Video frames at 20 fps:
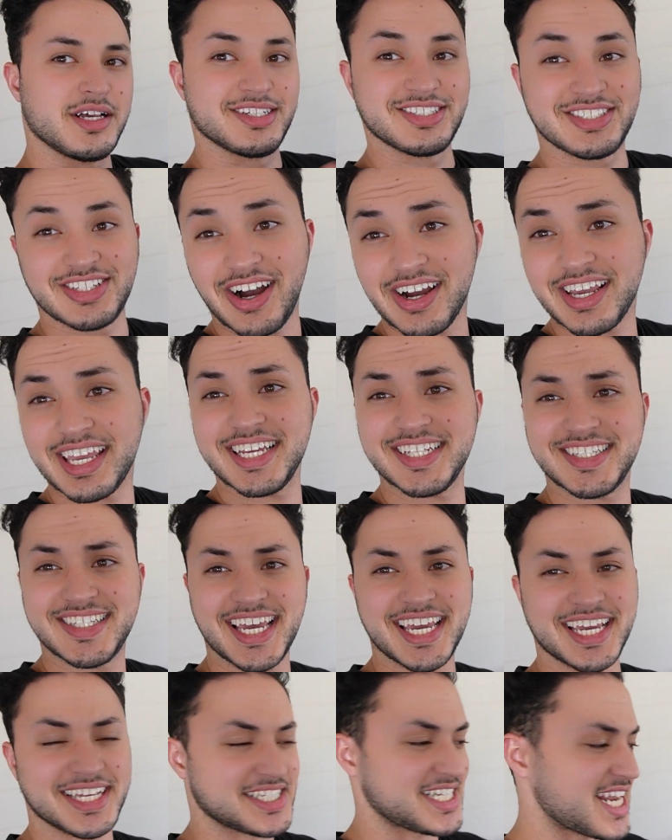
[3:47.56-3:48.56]
It's
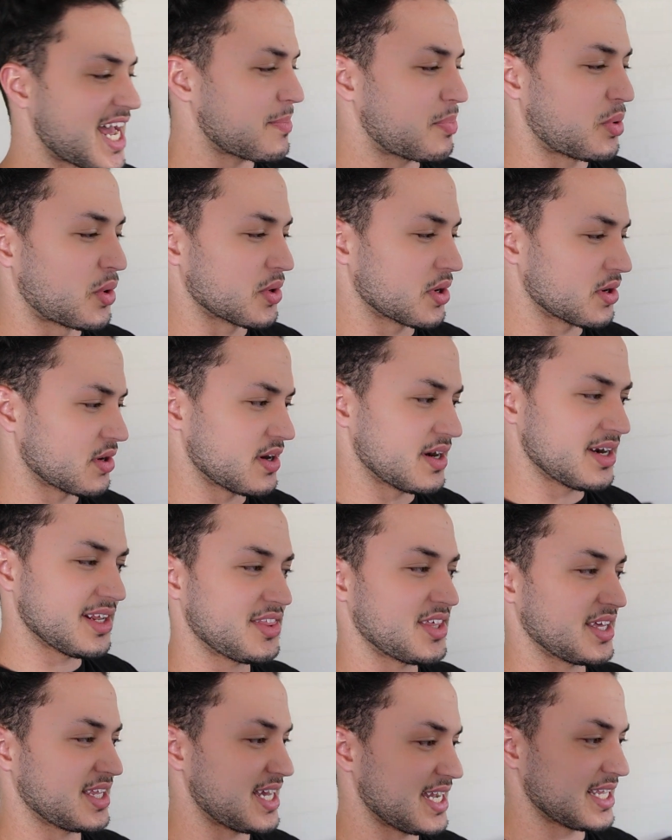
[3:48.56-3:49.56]
not ported or
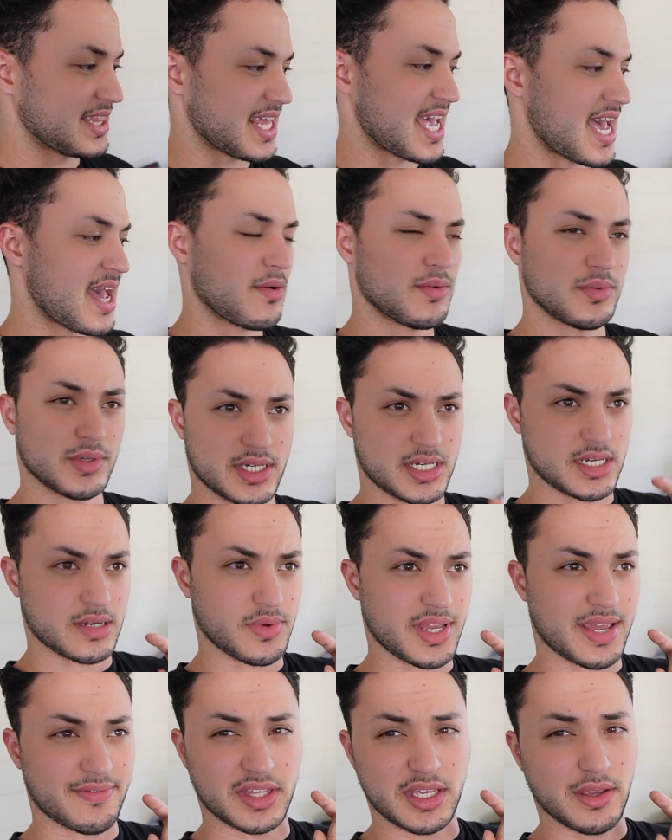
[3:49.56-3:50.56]
anything like that.
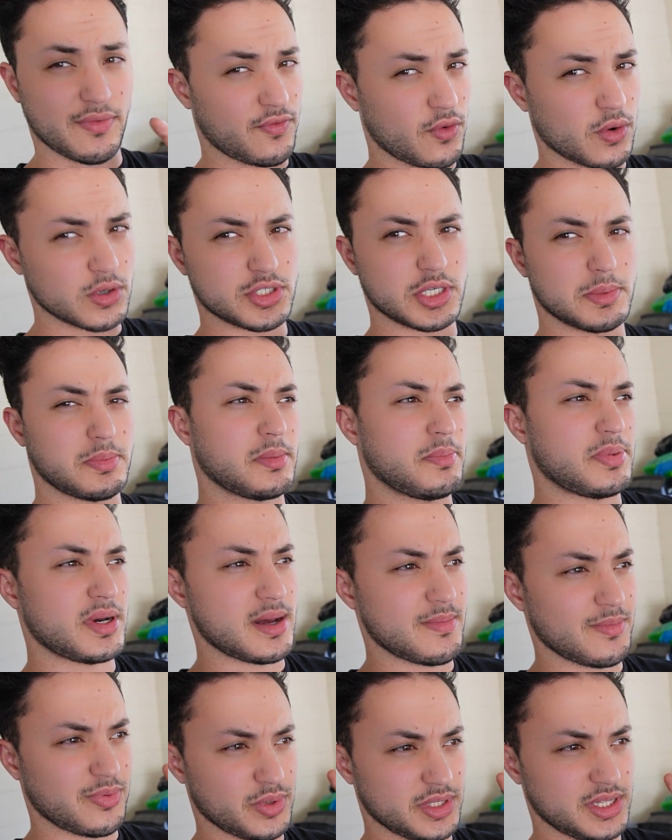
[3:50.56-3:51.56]
We have the 4 triple
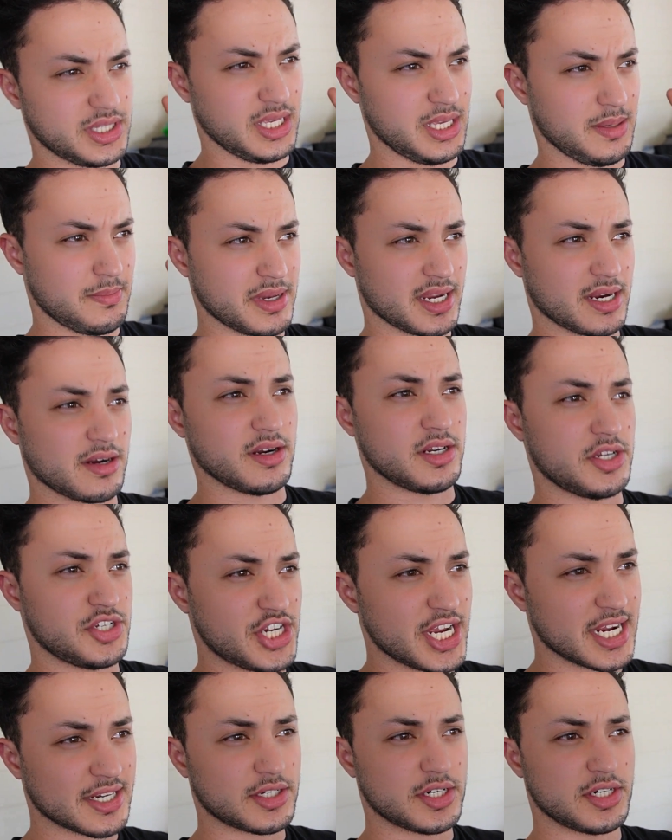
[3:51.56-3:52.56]
pump with the bigger
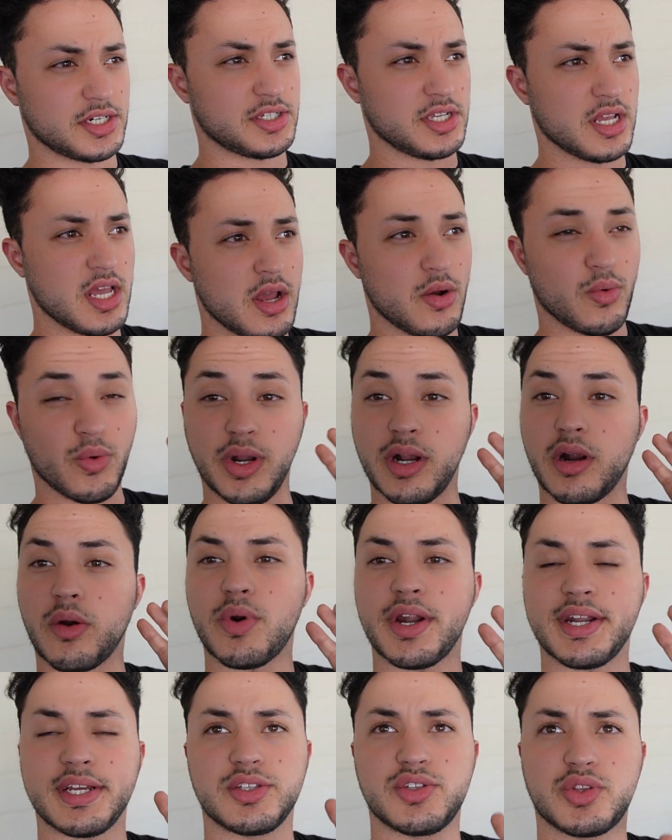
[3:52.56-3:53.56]
injectors. We are
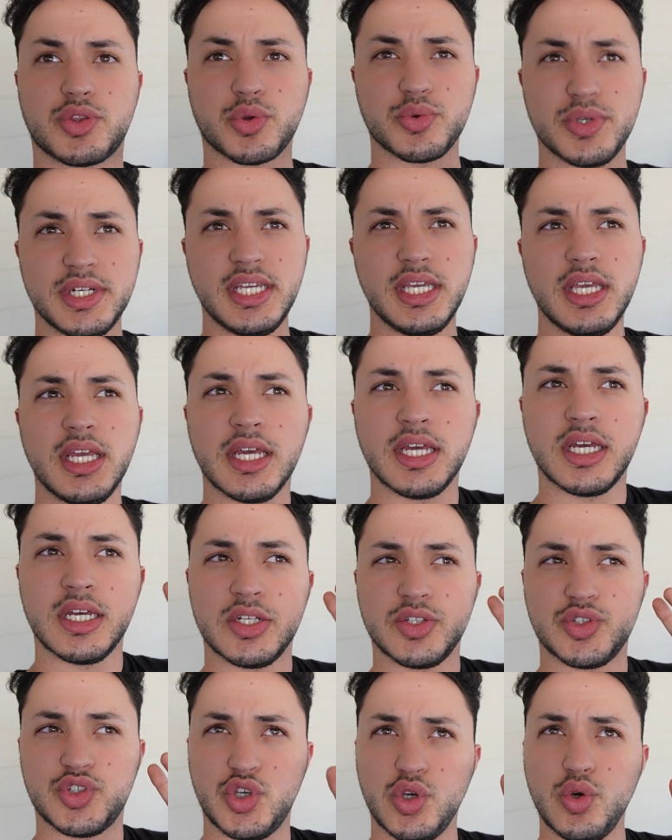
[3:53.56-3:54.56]
running 3
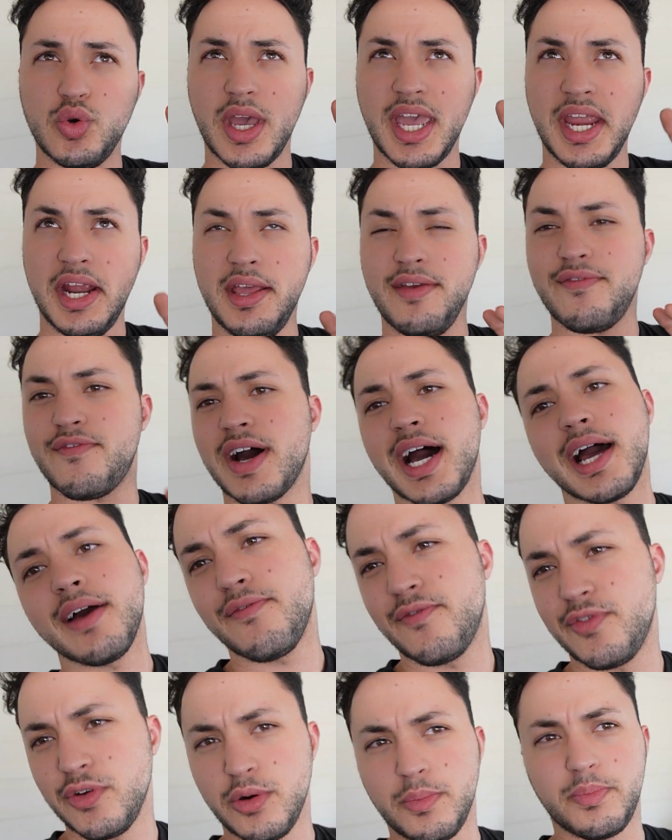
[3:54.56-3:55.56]
285
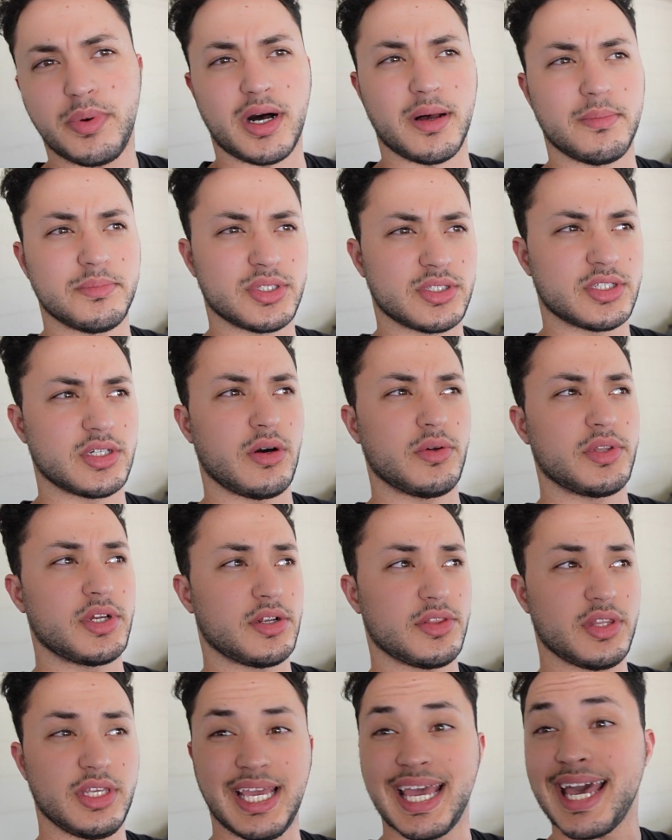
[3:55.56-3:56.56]
fuel pumps. So they're
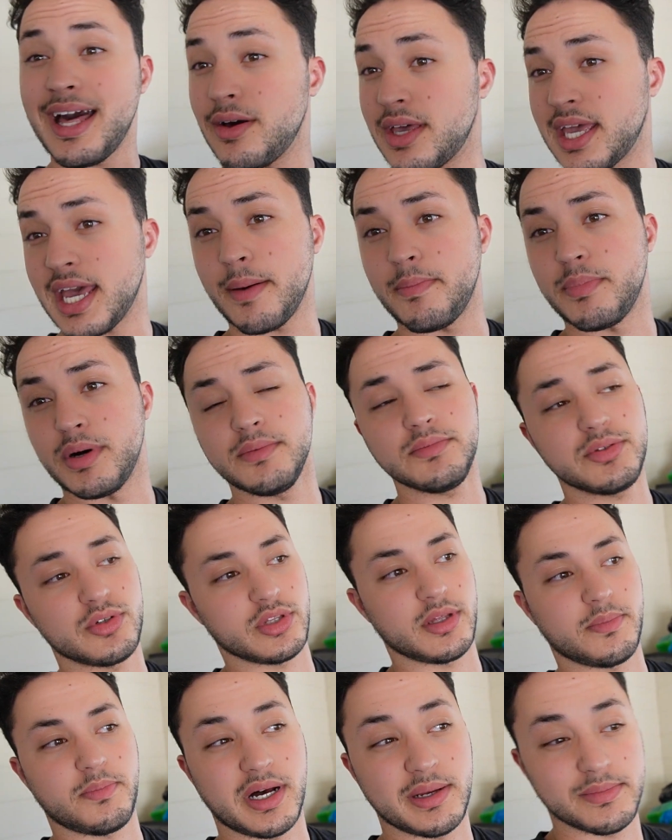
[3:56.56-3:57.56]
the Hellcat pumps, or
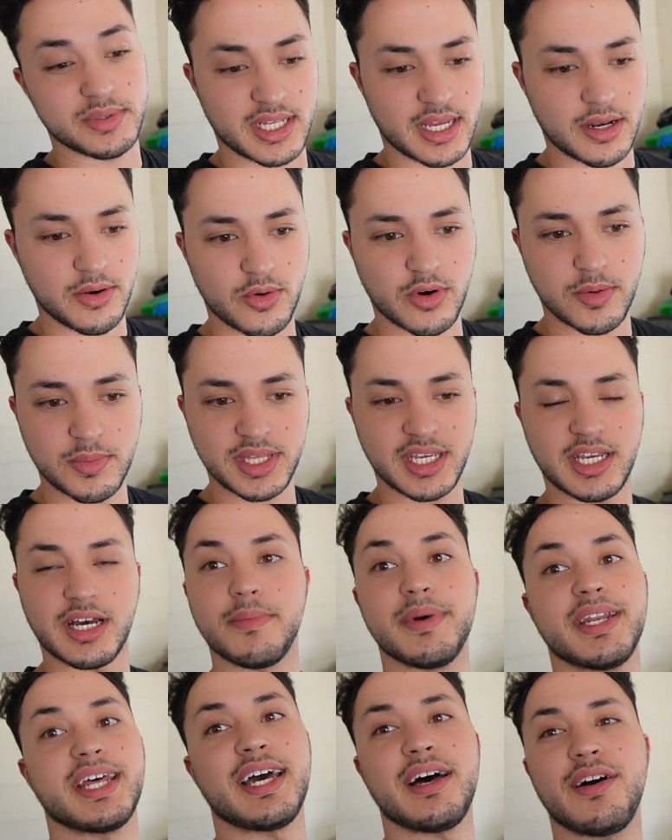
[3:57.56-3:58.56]
the pumps that normally
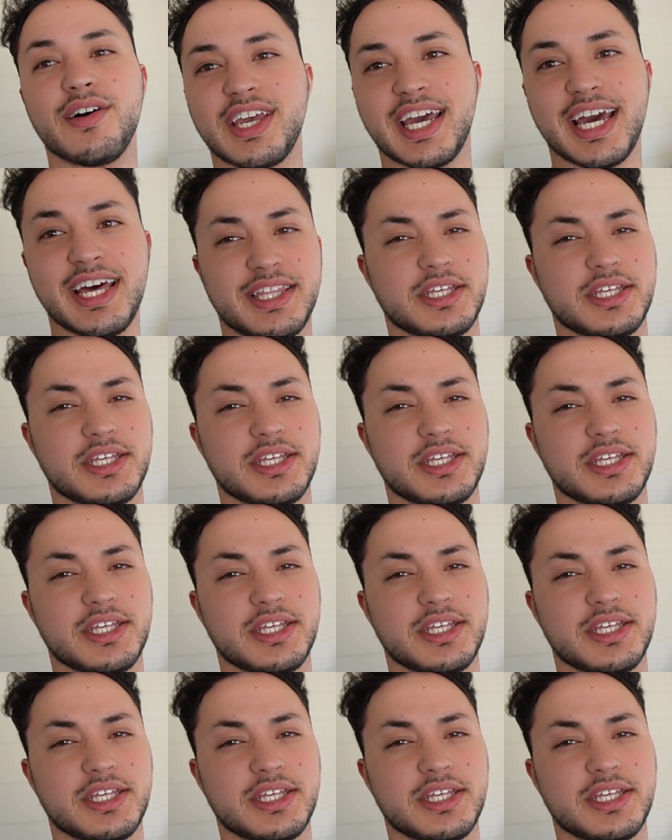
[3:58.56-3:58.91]
come in a Hellcat.